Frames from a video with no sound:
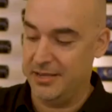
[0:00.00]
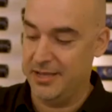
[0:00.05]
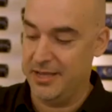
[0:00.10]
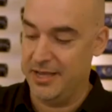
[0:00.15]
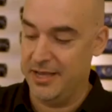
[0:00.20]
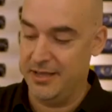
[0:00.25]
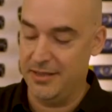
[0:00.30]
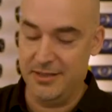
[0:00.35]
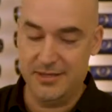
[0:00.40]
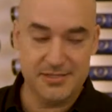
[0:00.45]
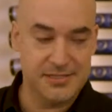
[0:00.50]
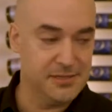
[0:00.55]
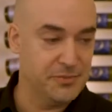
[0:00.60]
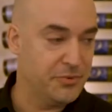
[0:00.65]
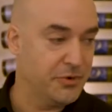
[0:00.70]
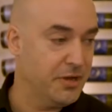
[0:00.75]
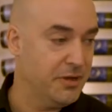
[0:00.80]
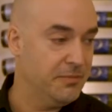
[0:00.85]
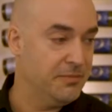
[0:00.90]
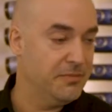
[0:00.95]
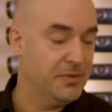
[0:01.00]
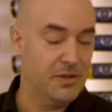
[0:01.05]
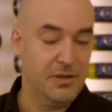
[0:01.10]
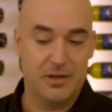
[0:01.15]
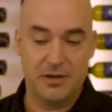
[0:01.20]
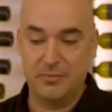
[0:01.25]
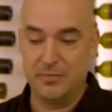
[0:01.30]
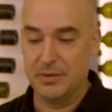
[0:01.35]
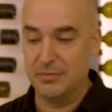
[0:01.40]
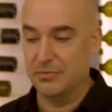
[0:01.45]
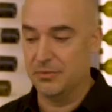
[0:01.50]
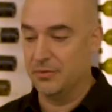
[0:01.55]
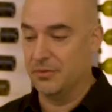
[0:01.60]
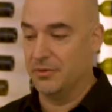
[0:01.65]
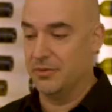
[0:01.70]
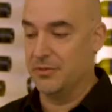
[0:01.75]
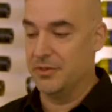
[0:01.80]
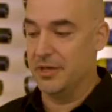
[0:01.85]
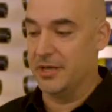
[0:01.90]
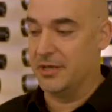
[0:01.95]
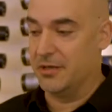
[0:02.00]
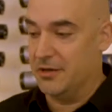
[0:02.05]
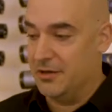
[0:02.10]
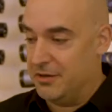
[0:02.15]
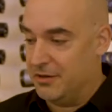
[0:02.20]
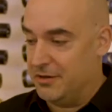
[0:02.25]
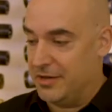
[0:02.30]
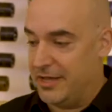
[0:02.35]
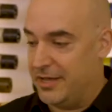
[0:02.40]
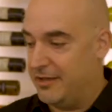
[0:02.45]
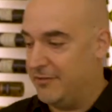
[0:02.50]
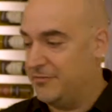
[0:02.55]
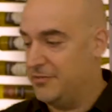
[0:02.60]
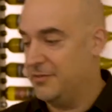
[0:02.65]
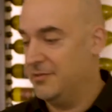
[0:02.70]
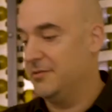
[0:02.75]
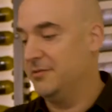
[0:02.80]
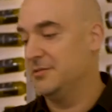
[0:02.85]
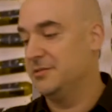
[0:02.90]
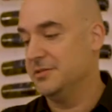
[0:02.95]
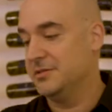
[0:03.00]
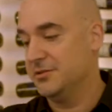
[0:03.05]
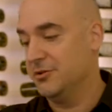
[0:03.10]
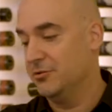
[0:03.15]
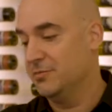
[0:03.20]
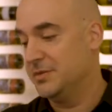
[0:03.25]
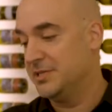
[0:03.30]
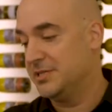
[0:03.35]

Yeah, that's the problem. A lot of people will think, oh, there's this whole